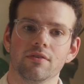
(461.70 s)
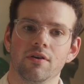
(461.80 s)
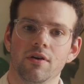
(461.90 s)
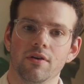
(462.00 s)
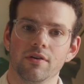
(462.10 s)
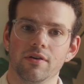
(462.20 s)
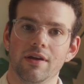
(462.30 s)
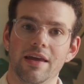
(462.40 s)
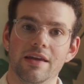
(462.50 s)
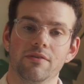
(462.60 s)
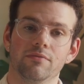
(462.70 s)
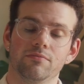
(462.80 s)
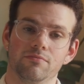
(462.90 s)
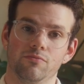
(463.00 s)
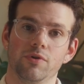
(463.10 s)
on
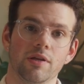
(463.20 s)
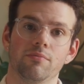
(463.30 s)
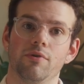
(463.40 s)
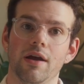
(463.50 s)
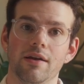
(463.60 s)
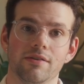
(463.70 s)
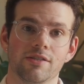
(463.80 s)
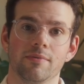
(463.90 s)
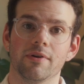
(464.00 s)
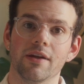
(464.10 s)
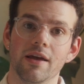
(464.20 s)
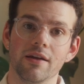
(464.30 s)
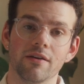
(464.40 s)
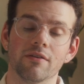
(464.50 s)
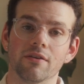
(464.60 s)
a really bright summer day
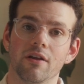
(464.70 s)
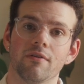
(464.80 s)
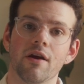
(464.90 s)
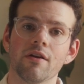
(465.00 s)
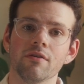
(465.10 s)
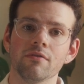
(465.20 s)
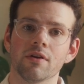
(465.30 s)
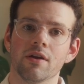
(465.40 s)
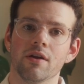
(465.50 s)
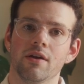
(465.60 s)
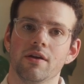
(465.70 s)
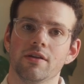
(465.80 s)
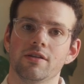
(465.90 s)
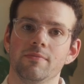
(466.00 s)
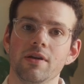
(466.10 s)
here in Colorado,
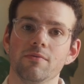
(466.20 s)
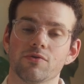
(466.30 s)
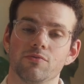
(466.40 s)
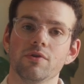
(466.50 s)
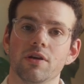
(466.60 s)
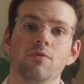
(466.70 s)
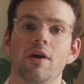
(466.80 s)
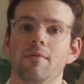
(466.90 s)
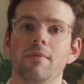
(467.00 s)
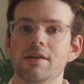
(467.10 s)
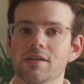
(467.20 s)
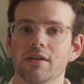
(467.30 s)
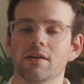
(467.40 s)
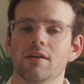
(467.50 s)
to me was really quite amazing.